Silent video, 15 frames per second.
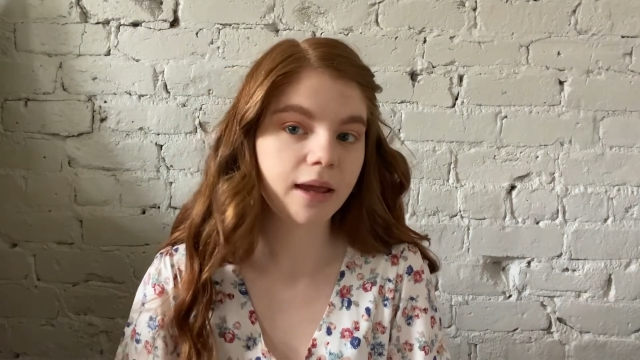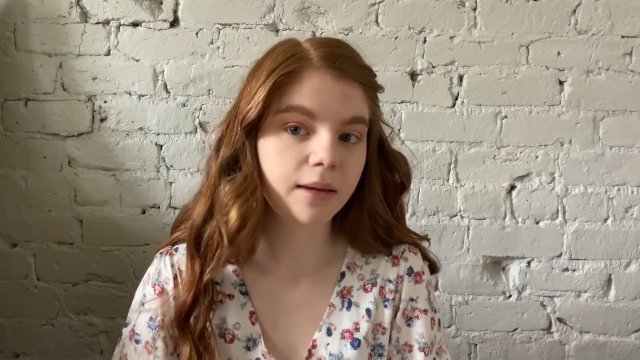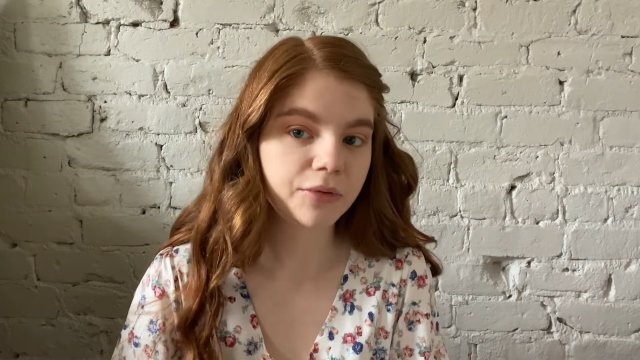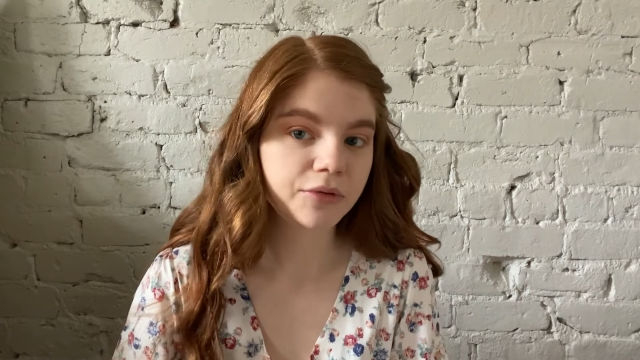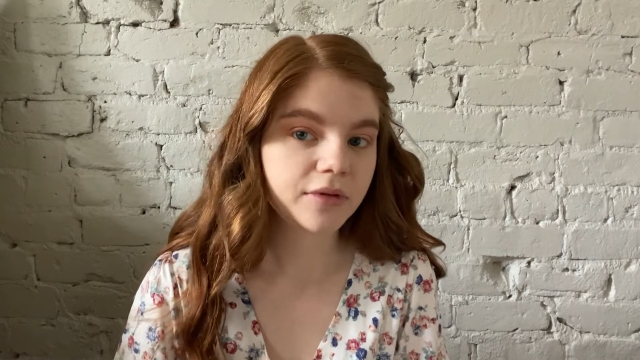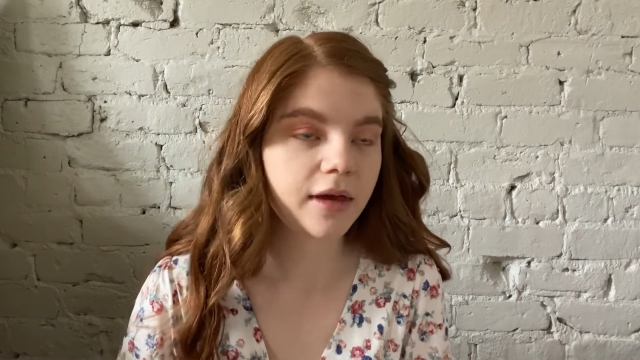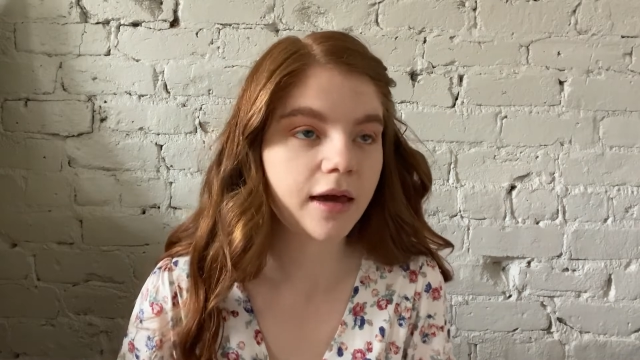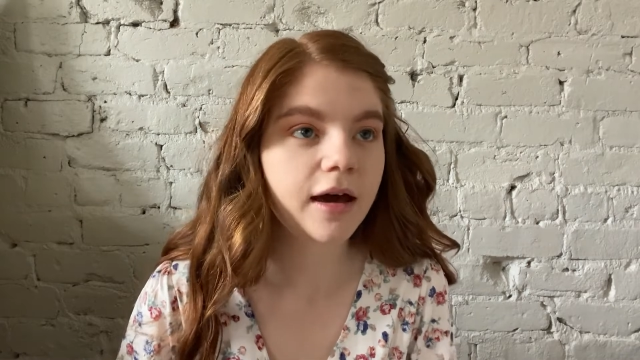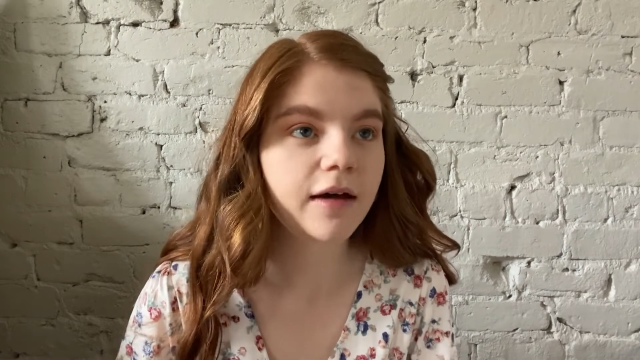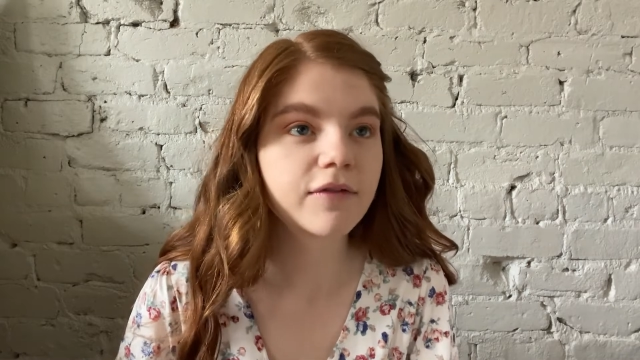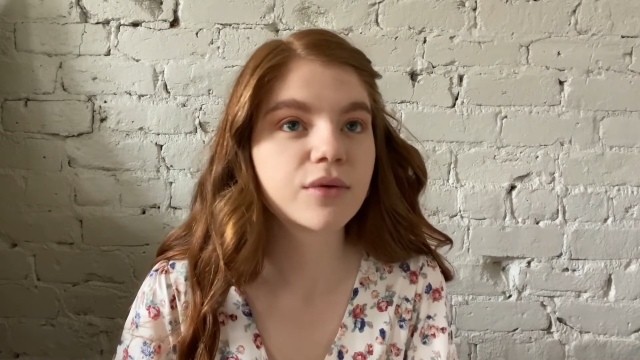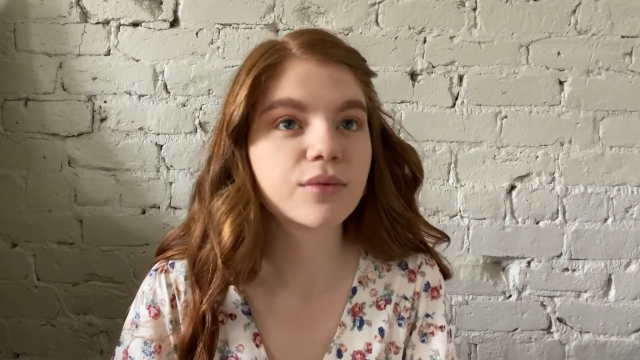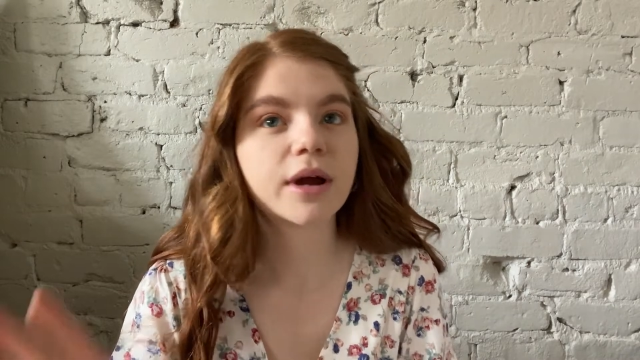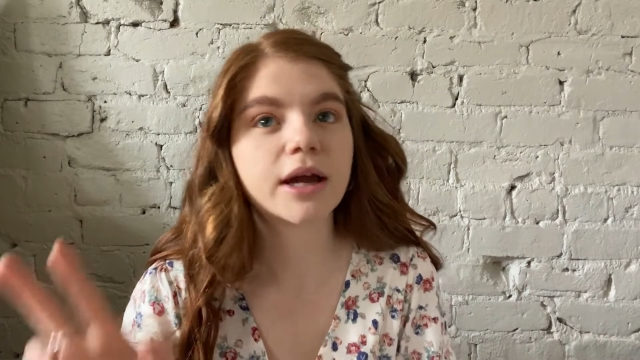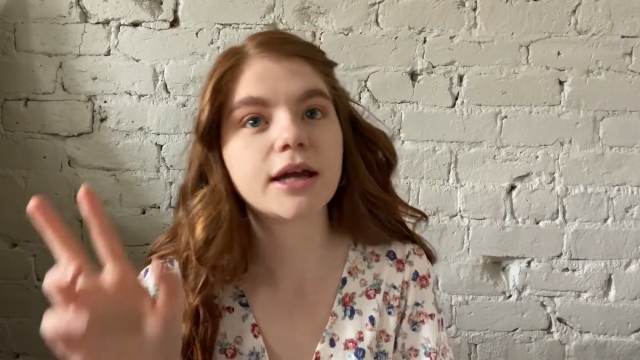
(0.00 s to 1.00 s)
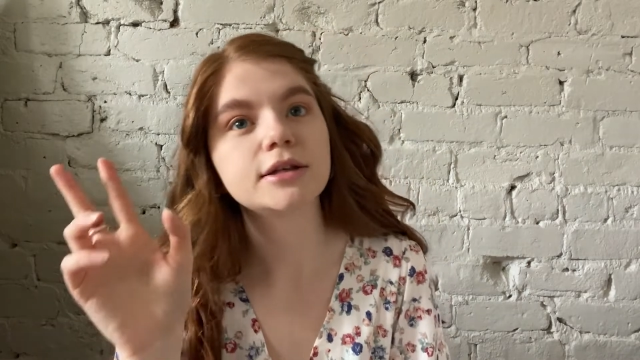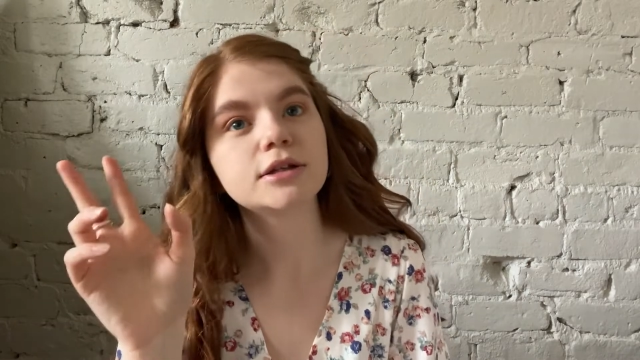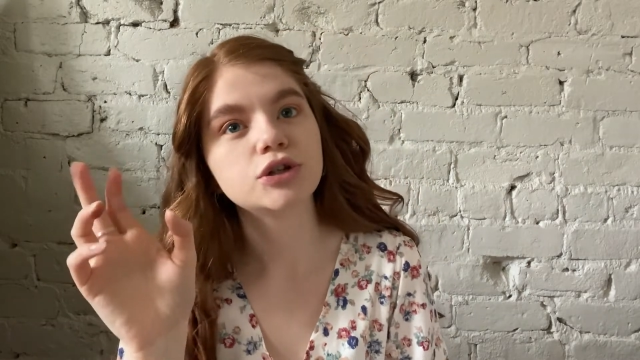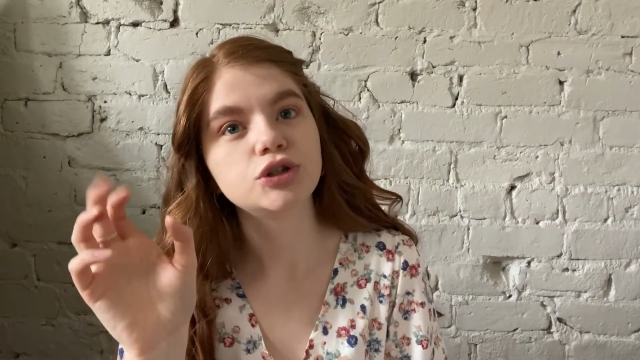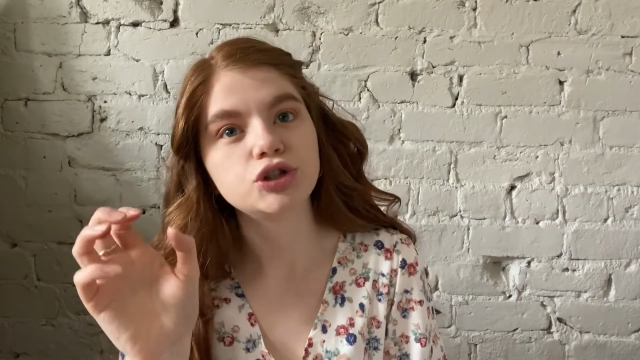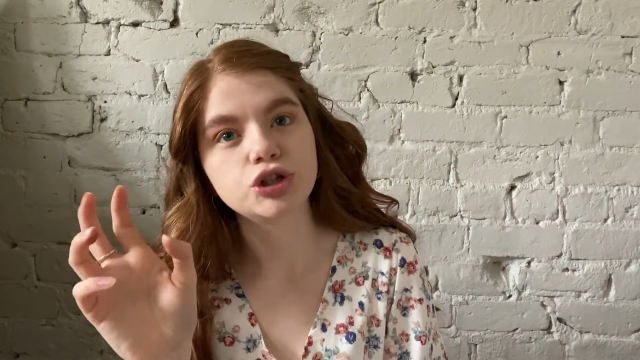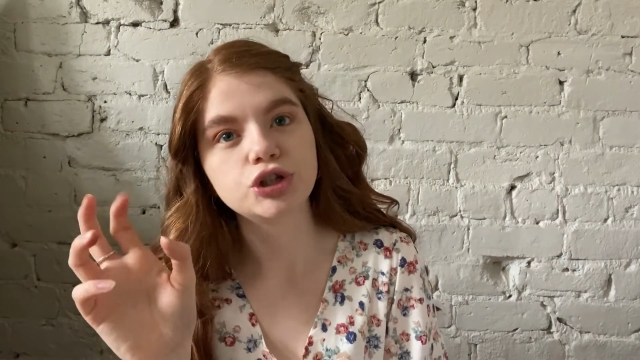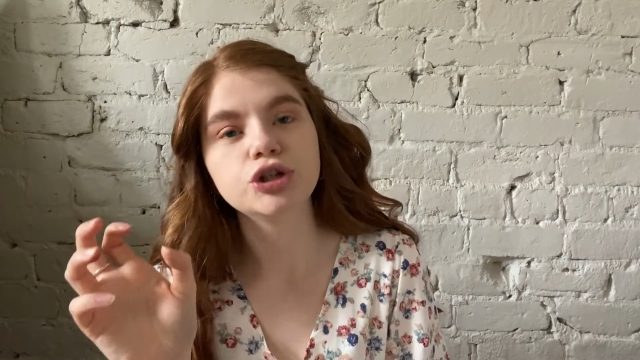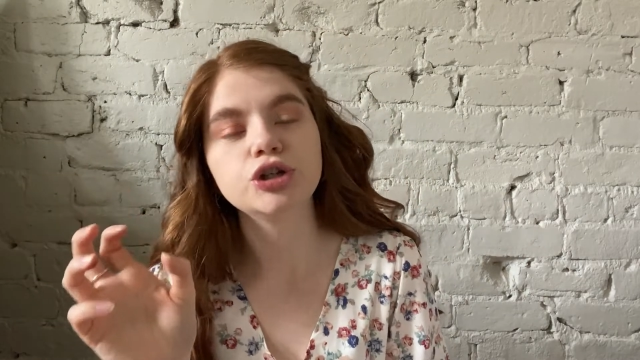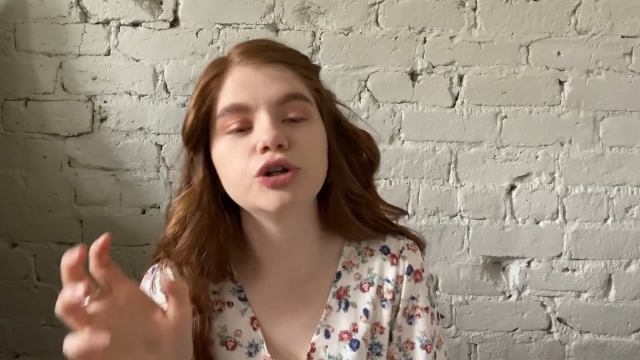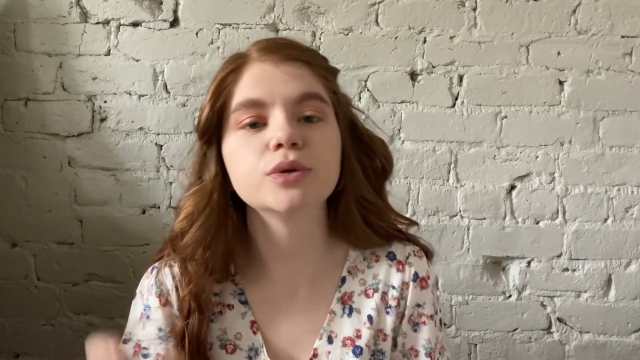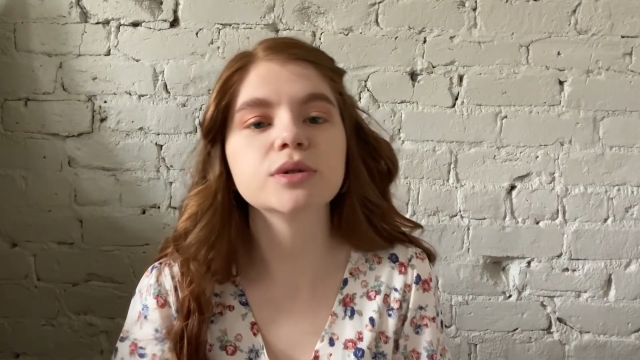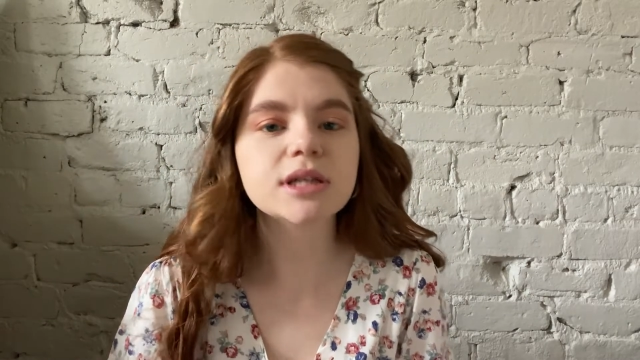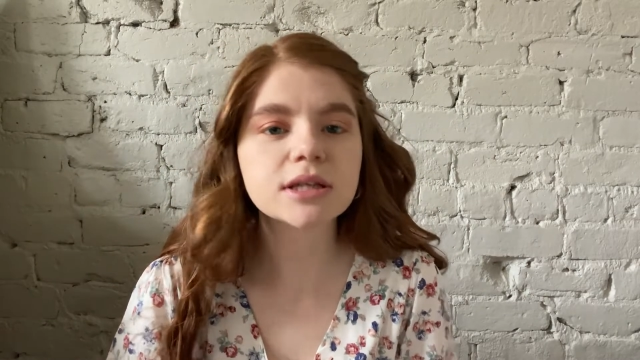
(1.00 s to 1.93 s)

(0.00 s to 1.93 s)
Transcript: able to have the right to choose.